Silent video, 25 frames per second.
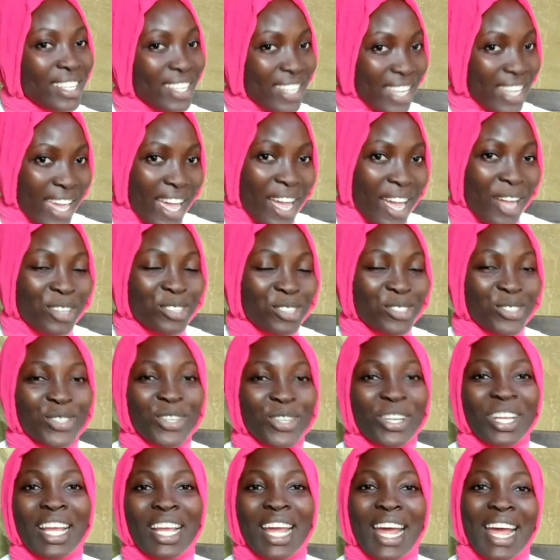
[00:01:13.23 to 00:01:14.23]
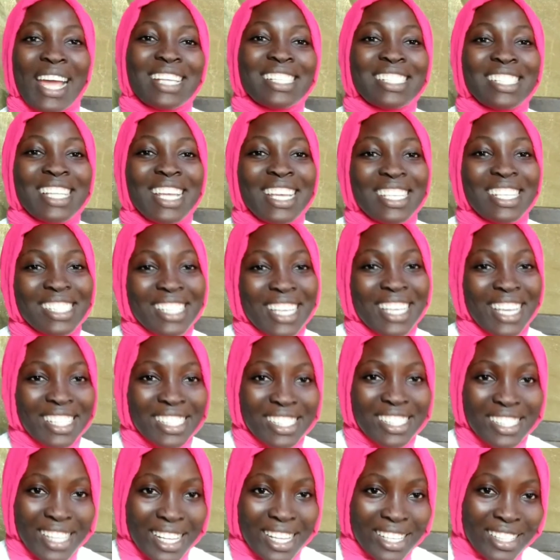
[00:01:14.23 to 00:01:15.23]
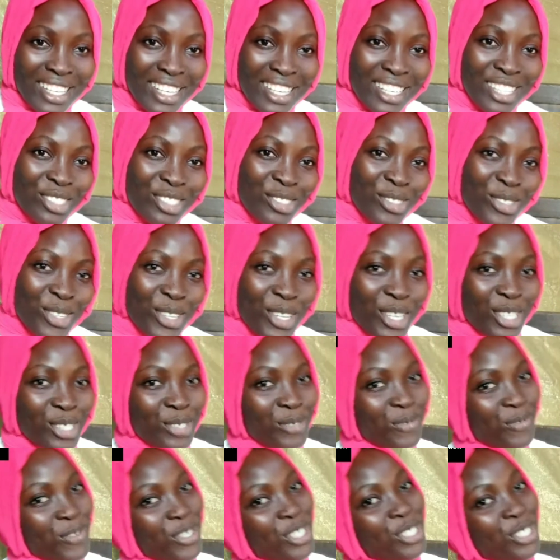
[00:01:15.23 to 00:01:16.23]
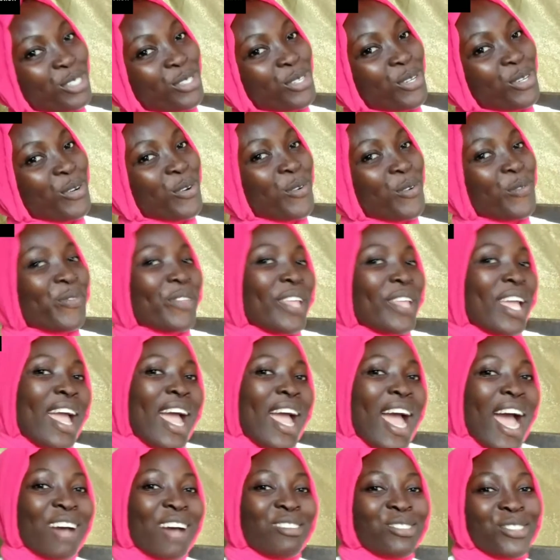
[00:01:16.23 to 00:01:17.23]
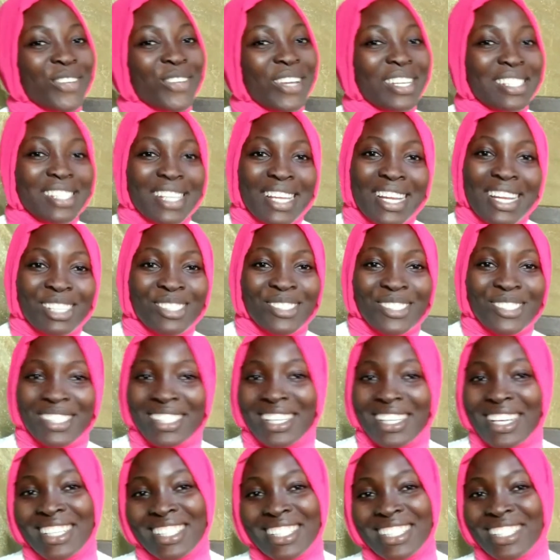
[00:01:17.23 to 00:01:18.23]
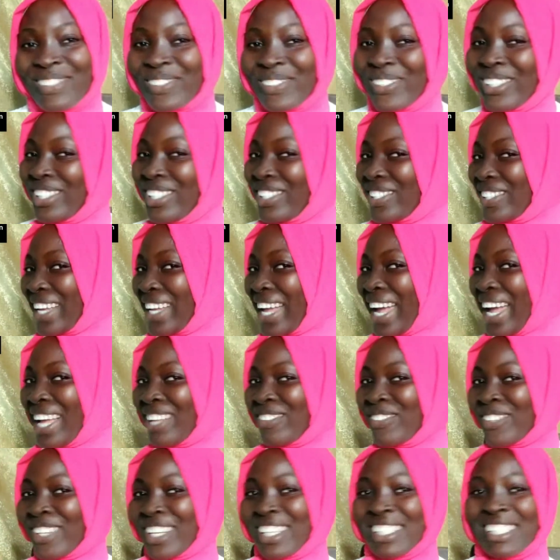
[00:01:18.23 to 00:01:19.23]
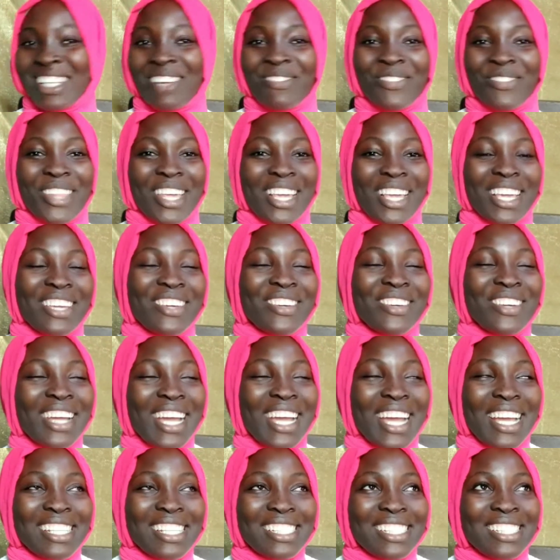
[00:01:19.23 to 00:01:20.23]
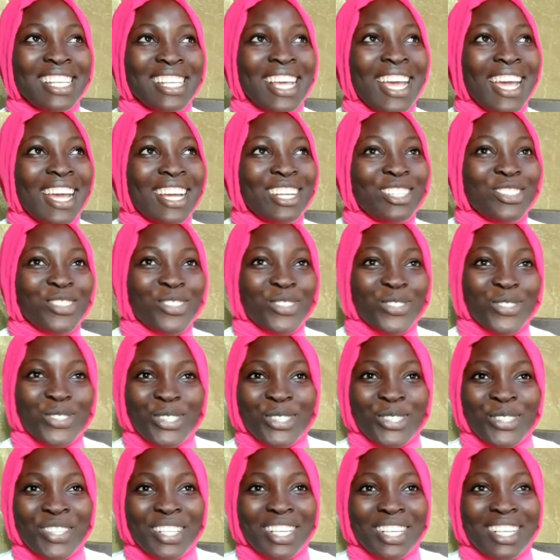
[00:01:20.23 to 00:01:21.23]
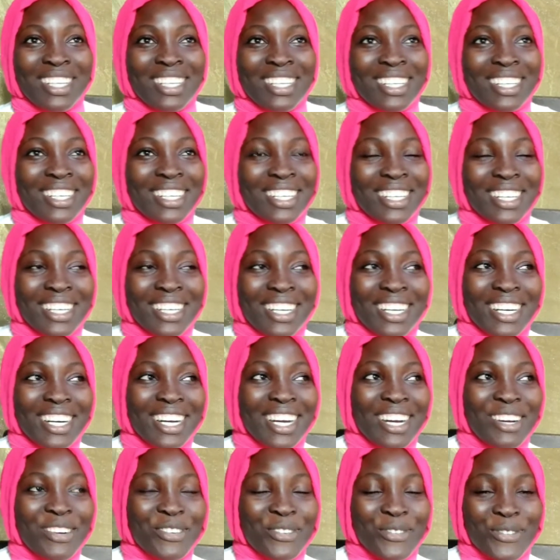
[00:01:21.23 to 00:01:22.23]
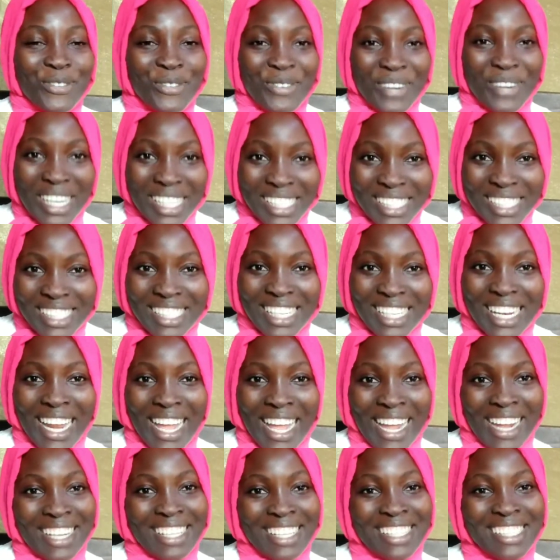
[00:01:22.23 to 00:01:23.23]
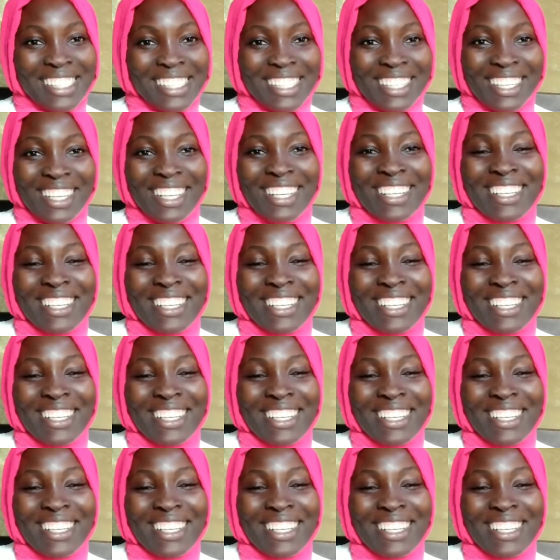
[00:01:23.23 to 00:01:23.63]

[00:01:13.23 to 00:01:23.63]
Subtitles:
Yeah, so guys, let's get started in today's video. I'm so excited to share this with you guys because I'm taking you guys to the French land